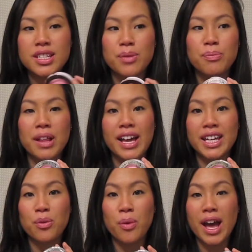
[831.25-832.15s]
applying
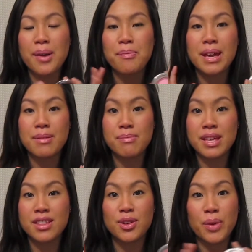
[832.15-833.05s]
it wet may
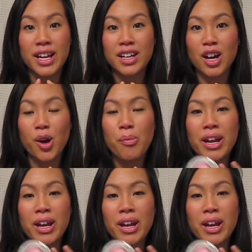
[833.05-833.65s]
be the way to go,